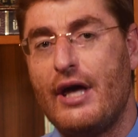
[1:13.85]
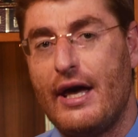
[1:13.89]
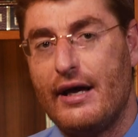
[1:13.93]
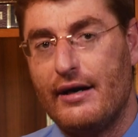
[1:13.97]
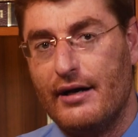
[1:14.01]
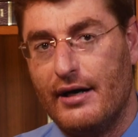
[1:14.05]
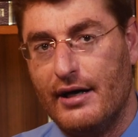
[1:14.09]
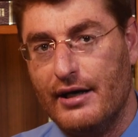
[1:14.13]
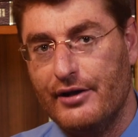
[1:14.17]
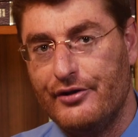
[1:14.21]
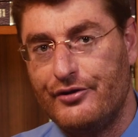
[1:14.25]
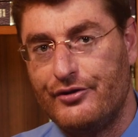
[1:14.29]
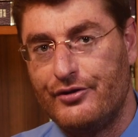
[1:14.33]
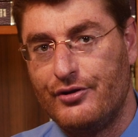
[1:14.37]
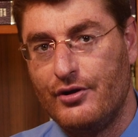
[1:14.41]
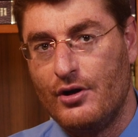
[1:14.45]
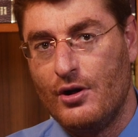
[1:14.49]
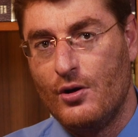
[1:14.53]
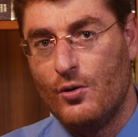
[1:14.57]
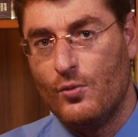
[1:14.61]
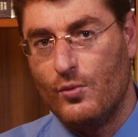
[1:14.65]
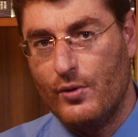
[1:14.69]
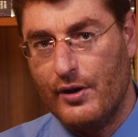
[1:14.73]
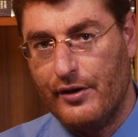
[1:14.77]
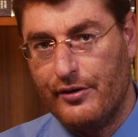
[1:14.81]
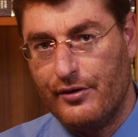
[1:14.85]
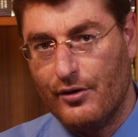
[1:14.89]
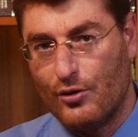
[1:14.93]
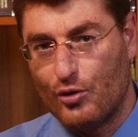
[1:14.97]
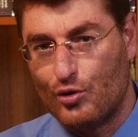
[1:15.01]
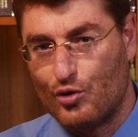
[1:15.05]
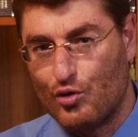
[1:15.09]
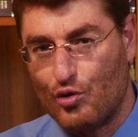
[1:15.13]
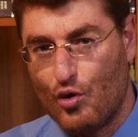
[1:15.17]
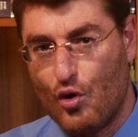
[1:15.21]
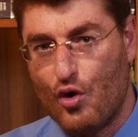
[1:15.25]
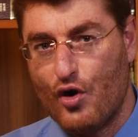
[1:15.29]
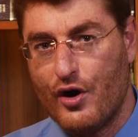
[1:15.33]
at us with
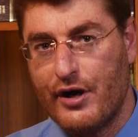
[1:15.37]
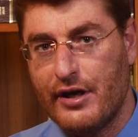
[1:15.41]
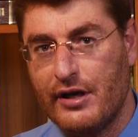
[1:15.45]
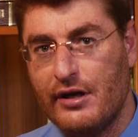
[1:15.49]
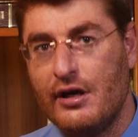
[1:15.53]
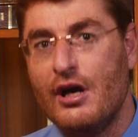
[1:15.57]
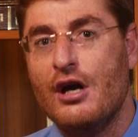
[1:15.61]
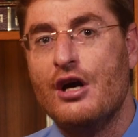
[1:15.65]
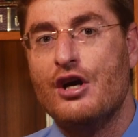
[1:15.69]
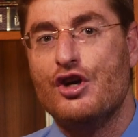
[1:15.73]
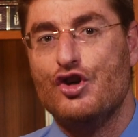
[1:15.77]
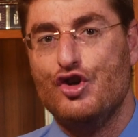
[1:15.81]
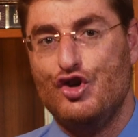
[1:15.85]
growing